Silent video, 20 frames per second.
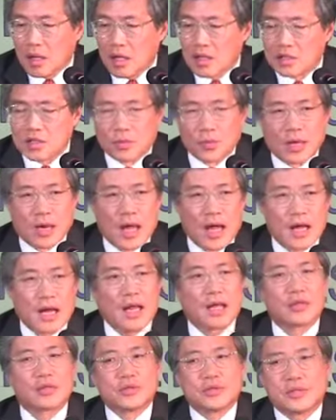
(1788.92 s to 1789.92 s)
And so what I
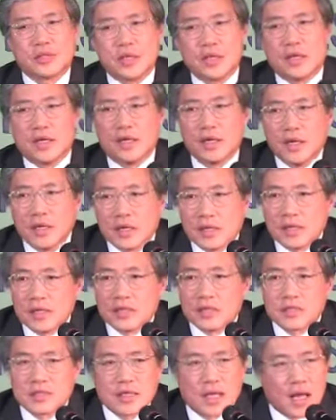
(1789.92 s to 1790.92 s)
like to see
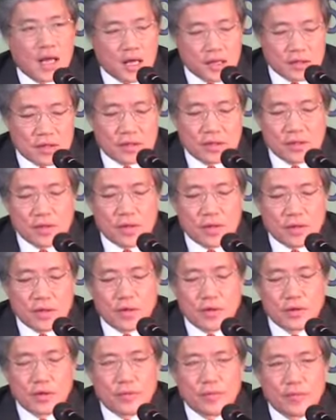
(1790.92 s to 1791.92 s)
is that
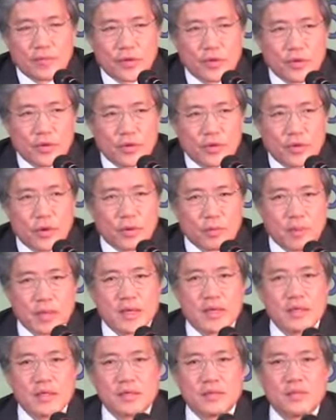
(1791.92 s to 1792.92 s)

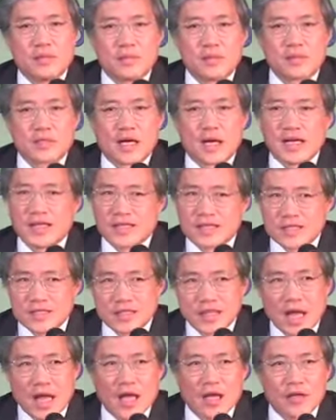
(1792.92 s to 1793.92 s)
Europeans
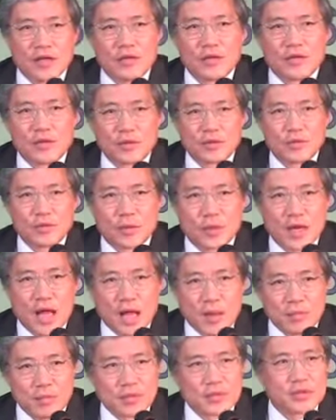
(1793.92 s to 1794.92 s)
understand what
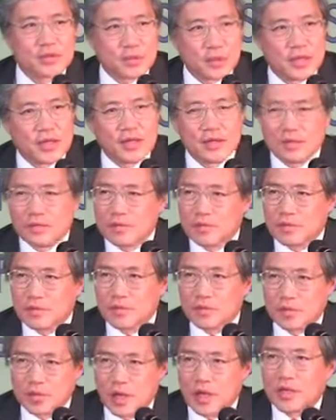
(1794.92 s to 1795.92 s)
happens when
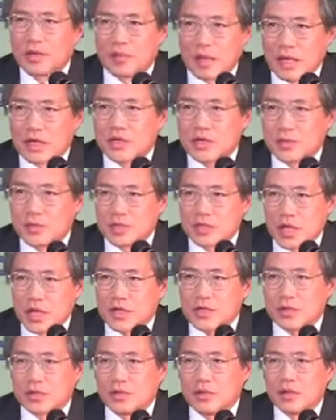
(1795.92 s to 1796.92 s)
you're in a balance sheet
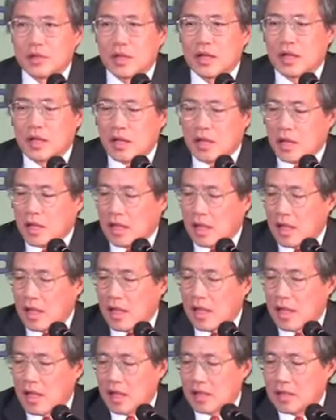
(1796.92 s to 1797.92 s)
recession,
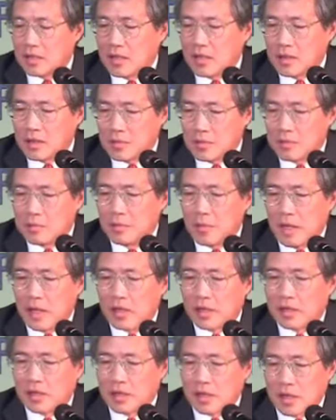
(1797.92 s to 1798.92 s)
and
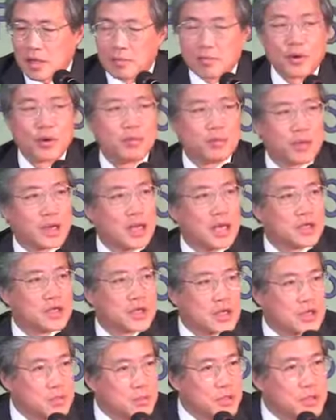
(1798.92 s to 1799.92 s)
make appropriate
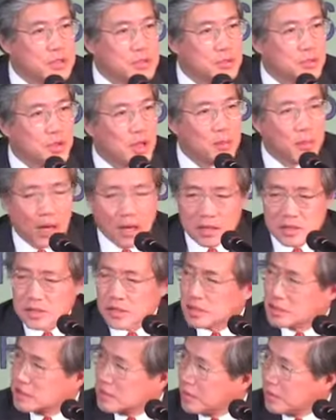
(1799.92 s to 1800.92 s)
adjustments to their
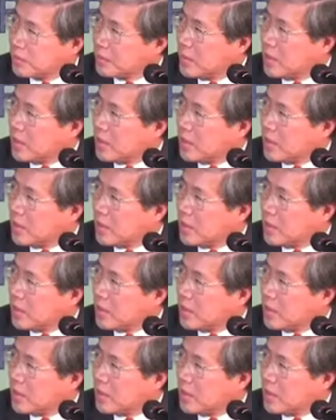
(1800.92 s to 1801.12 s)
policies.